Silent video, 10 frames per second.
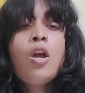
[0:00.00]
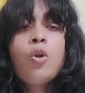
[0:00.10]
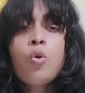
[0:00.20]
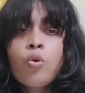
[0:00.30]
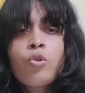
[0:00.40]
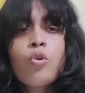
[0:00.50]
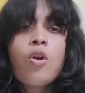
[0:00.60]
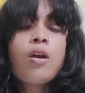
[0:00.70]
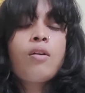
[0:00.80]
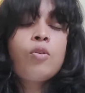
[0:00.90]
go
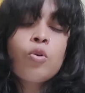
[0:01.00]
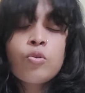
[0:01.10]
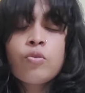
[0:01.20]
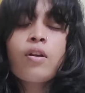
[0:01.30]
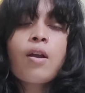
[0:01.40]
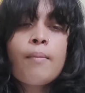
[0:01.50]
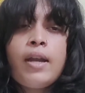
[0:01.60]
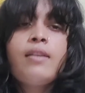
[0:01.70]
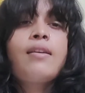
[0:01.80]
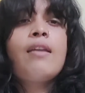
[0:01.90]
through the
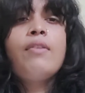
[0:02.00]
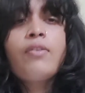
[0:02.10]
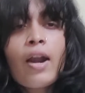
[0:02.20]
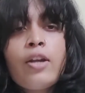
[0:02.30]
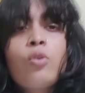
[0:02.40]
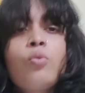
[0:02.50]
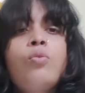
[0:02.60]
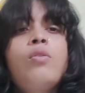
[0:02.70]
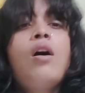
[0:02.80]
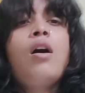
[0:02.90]
comments, and I will try
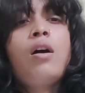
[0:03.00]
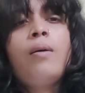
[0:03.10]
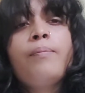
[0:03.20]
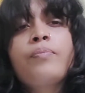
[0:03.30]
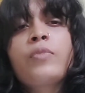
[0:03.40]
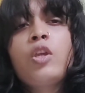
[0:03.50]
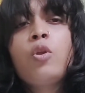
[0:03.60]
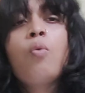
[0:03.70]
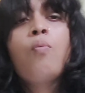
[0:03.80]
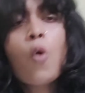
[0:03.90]
to you
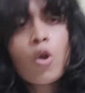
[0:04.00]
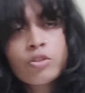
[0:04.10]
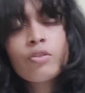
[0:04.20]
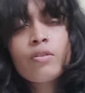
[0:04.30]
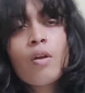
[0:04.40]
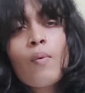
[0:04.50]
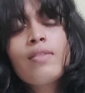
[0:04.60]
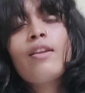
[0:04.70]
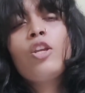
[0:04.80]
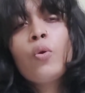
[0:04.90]
know, watch the
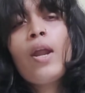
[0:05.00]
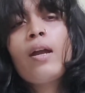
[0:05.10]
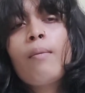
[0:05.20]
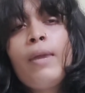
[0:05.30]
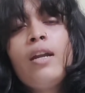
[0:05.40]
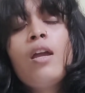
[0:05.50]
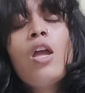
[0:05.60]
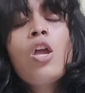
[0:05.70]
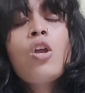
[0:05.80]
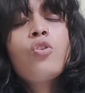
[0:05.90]
ones that you recommend.
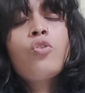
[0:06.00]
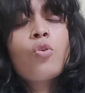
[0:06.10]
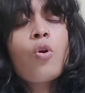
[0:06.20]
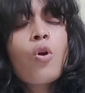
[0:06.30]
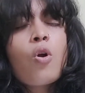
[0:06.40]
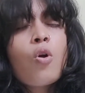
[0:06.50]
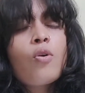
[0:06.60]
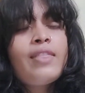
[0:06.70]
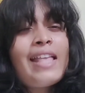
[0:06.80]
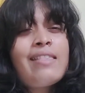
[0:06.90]

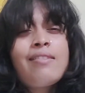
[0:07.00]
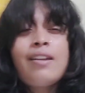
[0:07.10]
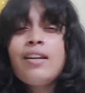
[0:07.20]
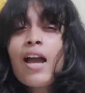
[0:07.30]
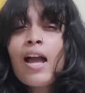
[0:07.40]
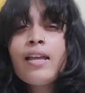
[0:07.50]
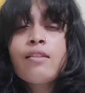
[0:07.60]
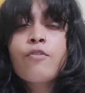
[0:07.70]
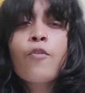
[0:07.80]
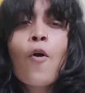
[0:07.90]
So that's it,
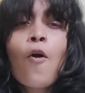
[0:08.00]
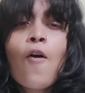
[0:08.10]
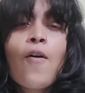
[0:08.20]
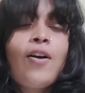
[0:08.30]
guys, for